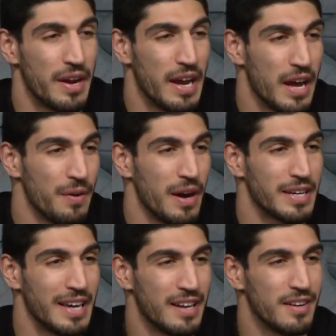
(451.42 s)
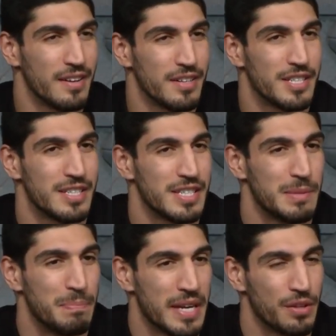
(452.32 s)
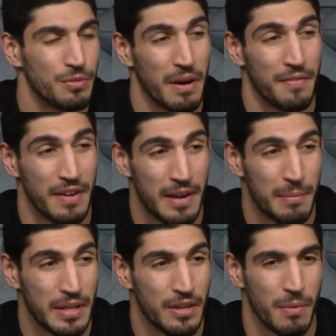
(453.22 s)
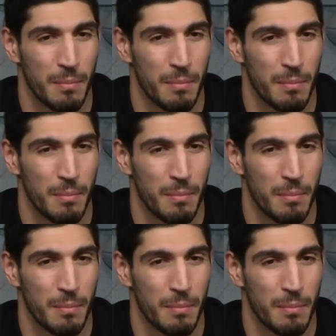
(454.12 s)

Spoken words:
Right now, I can speak to my family,